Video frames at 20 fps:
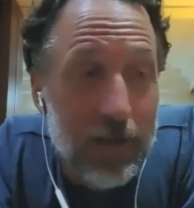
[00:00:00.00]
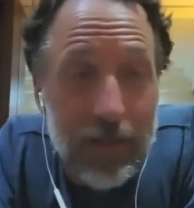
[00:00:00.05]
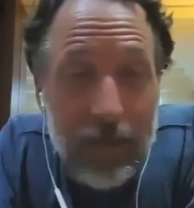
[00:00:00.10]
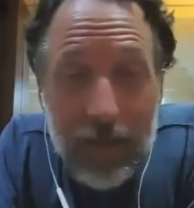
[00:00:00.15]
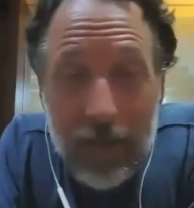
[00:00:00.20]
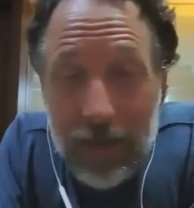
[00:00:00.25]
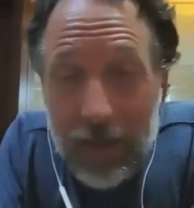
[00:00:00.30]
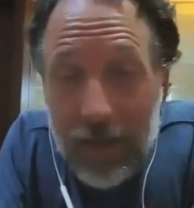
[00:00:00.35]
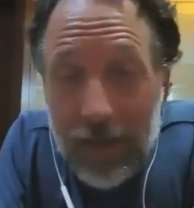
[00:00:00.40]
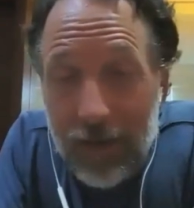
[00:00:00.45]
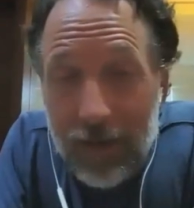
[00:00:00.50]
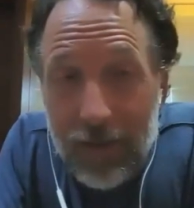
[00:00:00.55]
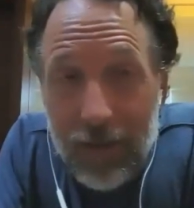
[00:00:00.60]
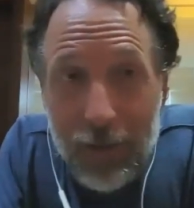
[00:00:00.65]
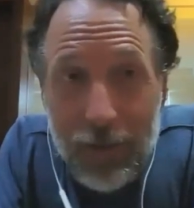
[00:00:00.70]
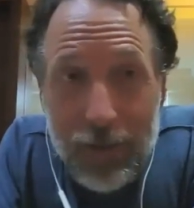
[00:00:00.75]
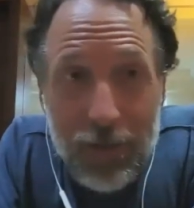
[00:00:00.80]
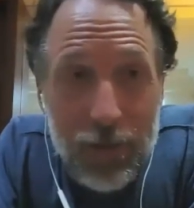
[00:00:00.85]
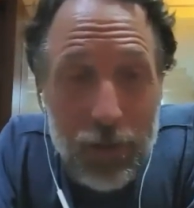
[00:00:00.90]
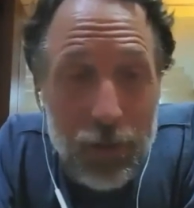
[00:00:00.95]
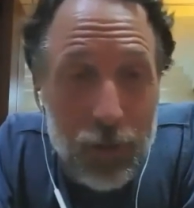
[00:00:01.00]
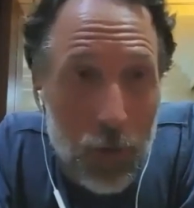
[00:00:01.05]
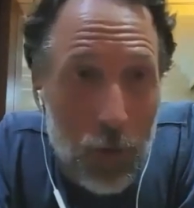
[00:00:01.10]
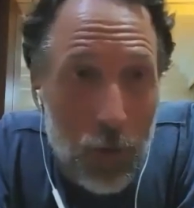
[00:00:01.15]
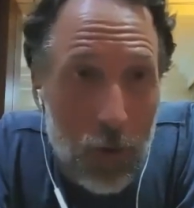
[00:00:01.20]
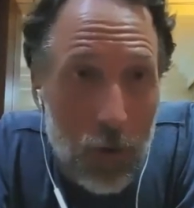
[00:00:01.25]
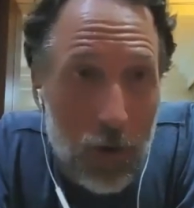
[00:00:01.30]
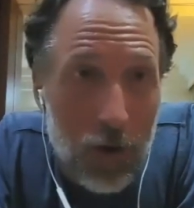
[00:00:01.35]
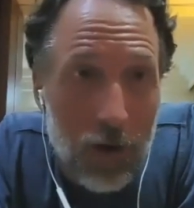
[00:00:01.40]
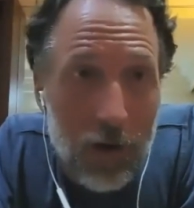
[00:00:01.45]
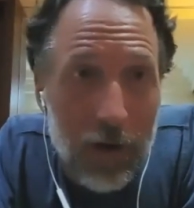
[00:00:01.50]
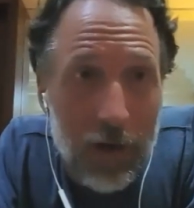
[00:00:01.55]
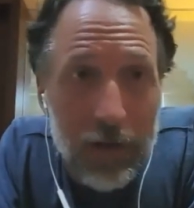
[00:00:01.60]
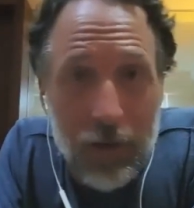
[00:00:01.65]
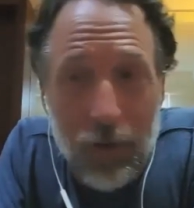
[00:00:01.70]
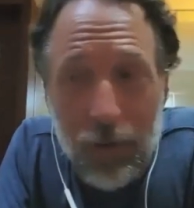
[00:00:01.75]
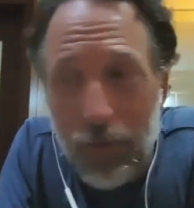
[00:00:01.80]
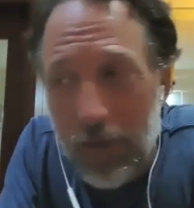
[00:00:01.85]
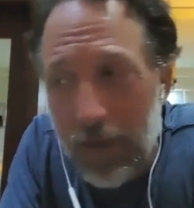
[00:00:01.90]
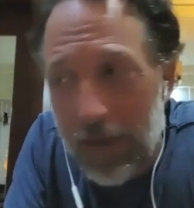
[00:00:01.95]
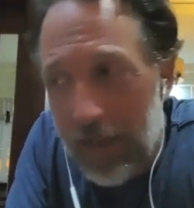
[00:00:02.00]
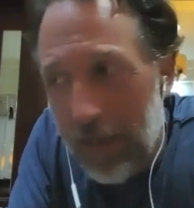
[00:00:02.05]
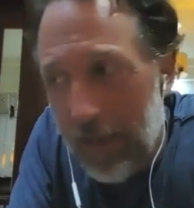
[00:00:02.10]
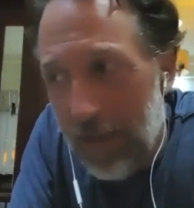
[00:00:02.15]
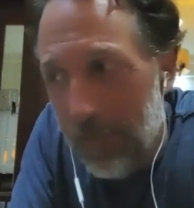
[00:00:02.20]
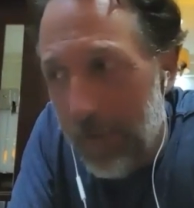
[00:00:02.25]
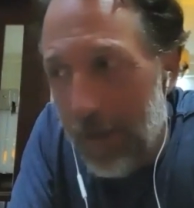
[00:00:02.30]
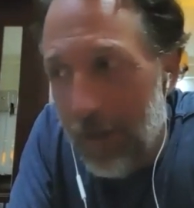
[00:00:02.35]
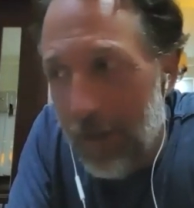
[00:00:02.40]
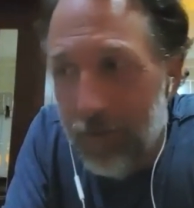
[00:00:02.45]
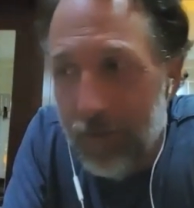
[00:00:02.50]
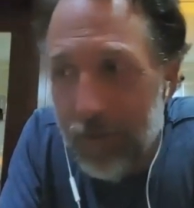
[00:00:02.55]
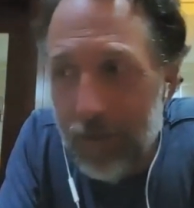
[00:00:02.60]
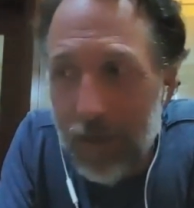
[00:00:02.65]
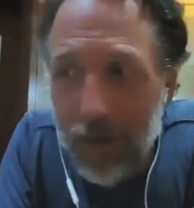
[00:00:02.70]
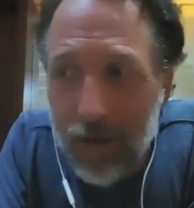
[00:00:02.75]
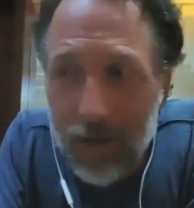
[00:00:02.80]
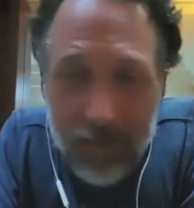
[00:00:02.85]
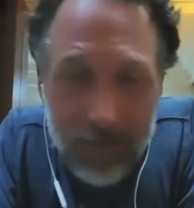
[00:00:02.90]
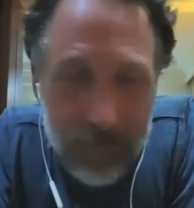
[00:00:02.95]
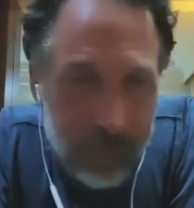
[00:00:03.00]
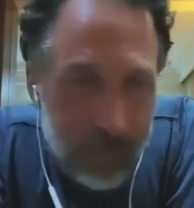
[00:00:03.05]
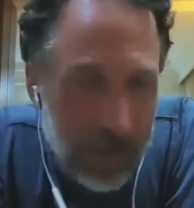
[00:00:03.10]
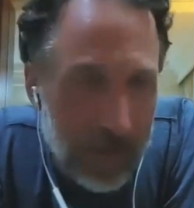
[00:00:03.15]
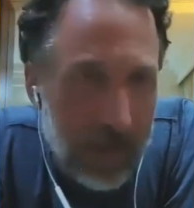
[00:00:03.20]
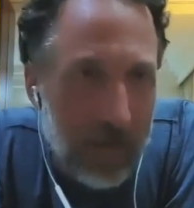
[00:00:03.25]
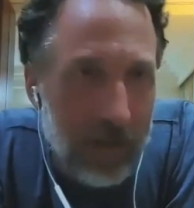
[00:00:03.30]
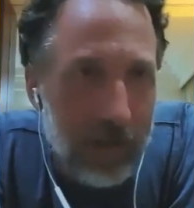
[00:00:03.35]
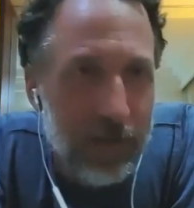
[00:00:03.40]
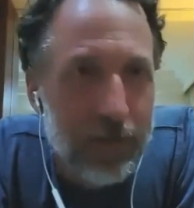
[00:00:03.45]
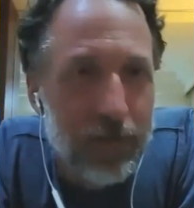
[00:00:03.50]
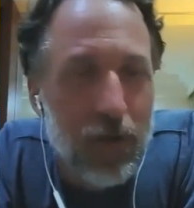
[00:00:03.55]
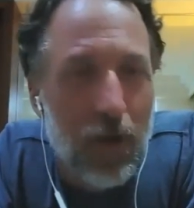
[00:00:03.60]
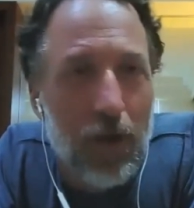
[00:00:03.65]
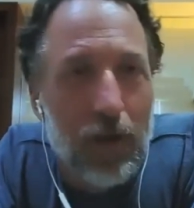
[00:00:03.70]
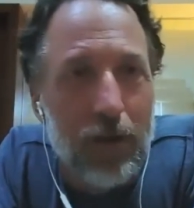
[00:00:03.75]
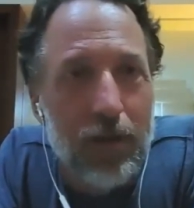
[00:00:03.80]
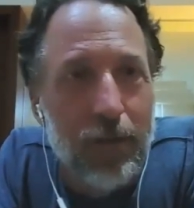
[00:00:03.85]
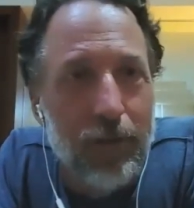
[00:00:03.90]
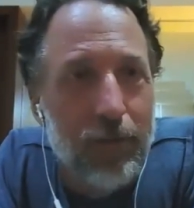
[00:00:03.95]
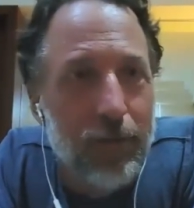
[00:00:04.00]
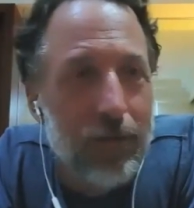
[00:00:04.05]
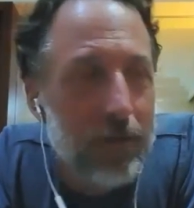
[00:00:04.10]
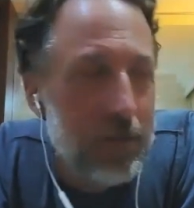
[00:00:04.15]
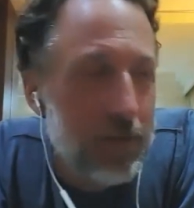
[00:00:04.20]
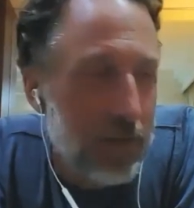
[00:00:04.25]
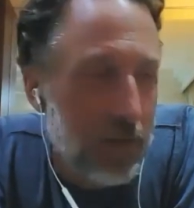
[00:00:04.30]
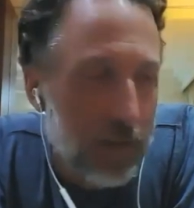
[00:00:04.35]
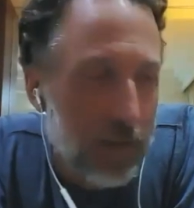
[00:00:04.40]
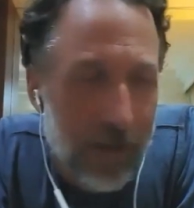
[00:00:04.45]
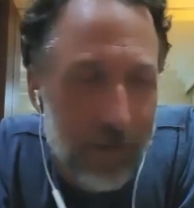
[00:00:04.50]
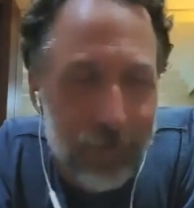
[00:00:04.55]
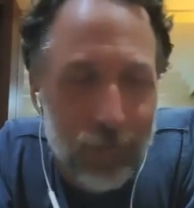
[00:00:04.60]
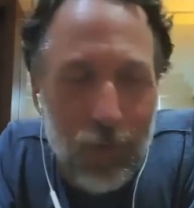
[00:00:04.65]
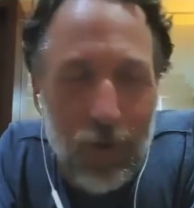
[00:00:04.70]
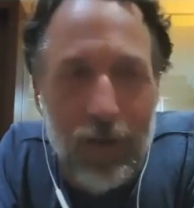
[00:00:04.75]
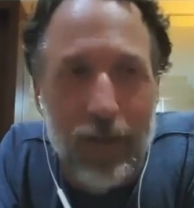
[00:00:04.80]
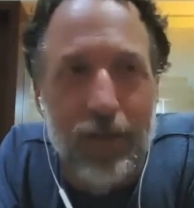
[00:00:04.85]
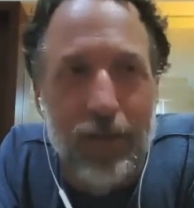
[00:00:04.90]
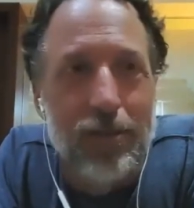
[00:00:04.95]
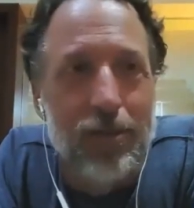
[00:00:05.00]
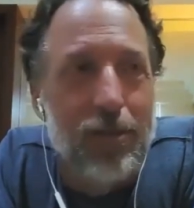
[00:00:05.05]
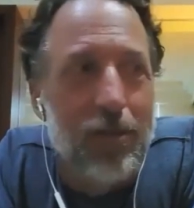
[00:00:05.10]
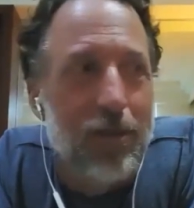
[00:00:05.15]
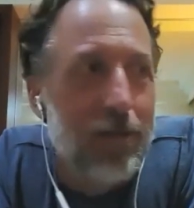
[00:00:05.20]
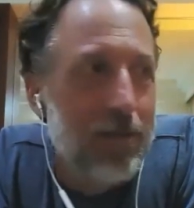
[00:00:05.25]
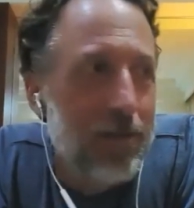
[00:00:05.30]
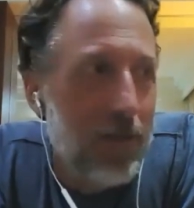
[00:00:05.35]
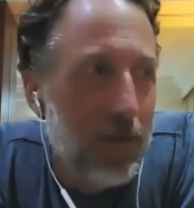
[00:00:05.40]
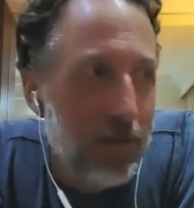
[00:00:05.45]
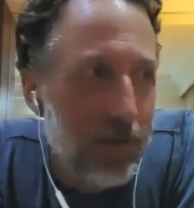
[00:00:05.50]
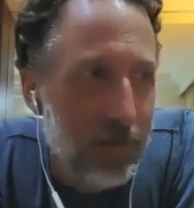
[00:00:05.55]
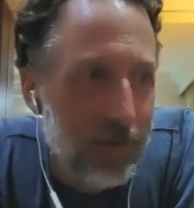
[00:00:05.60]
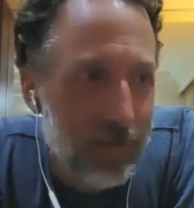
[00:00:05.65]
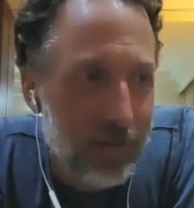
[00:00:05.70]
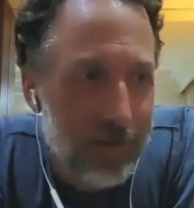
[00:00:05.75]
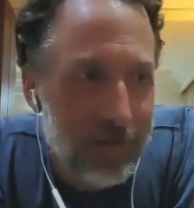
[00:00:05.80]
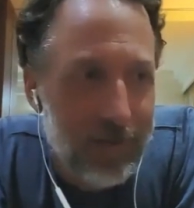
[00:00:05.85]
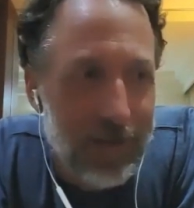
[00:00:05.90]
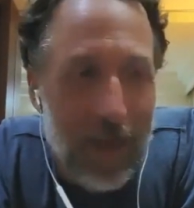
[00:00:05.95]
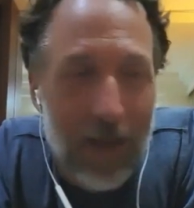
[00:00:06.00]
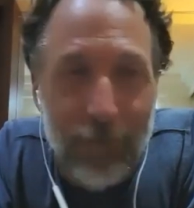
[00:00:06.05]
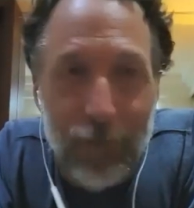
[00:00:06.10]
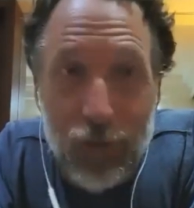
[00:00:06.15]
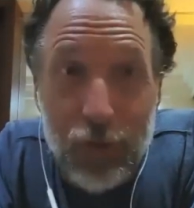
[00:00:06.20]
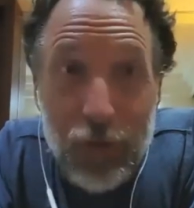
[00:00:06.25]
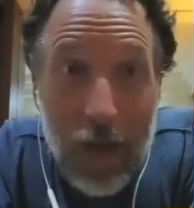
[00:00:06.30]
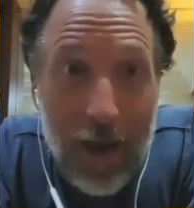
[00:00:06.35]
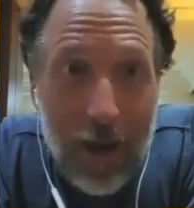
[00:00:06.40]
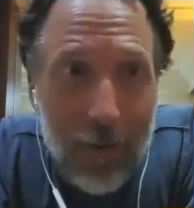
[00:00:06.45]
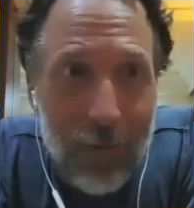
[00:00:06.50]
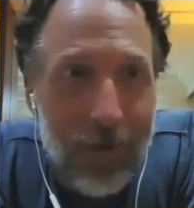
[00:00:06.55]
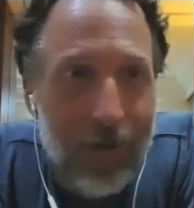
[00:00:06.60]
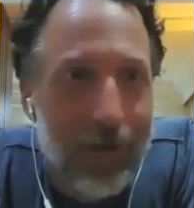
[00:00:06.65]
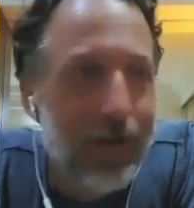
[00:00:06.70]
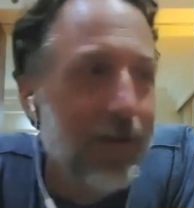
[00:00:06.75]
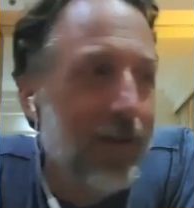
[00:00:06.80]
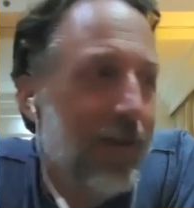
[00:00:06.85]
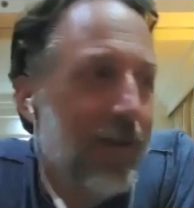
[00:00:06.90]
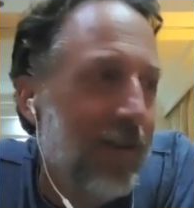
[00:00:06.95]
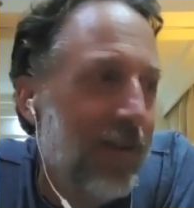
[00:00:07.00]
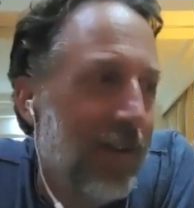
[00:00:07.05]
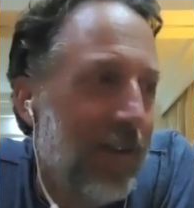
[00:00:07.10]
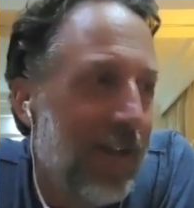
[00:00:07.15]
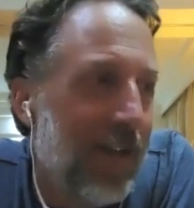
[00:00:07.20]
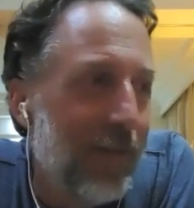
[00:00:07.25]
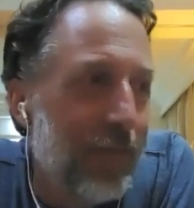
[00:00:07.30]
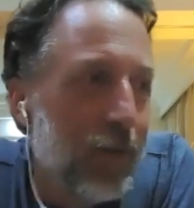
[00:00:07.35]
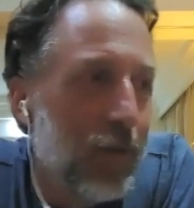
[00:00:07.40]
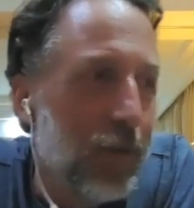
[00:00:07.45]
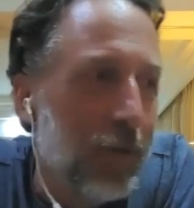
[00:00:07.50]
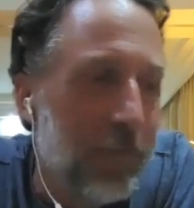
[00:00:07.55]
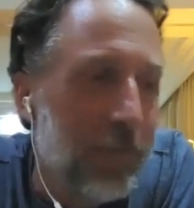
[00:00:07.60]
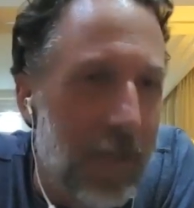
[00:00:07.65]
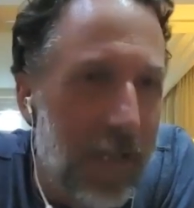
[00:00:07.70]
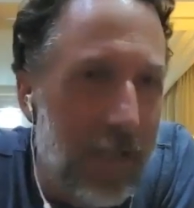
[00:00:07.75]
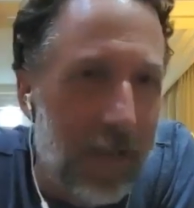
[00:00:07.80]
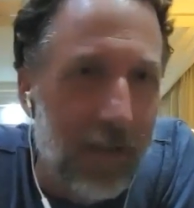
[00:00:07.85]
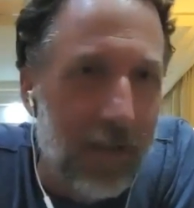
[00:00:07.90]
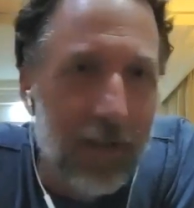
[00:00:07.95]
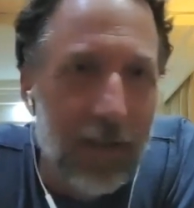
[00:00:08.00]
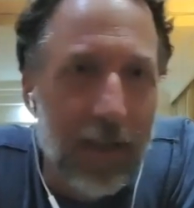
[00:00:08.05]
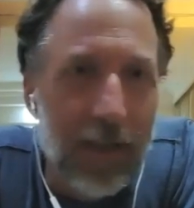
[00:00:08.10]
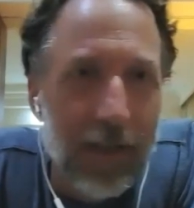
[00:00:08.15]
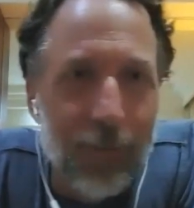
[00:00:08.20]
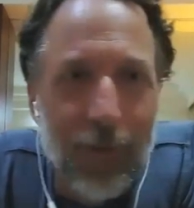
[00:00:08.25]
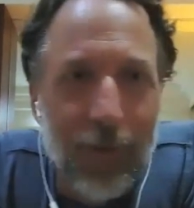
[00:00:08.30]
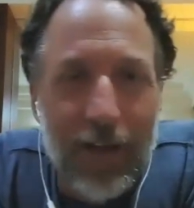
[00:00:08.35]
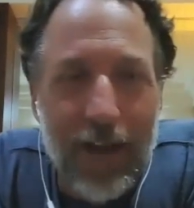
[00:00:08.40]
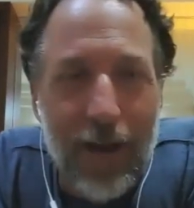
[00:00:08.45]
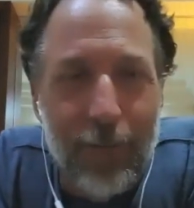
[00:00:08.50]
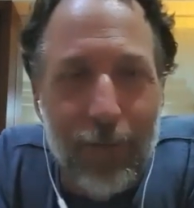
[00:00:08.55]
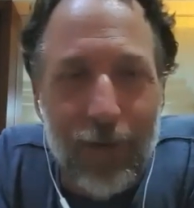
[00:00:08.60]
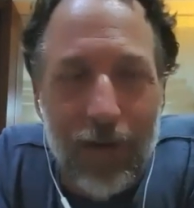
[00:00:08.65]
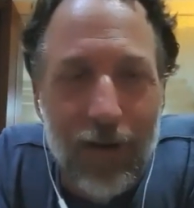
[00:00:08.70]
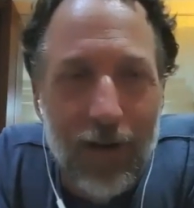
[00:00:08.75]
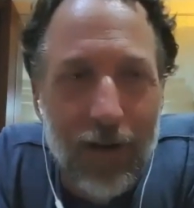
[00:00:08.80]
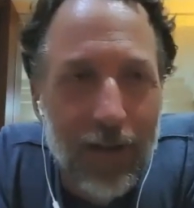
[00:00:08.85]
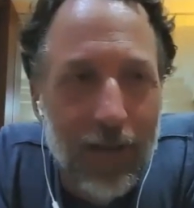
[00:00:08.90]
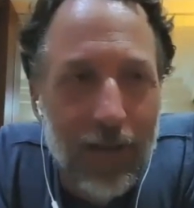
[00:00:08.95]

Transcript: to get close to shore and you're thinking about, being able to talk to loved ones, have a shower, have a good meal, like whatever.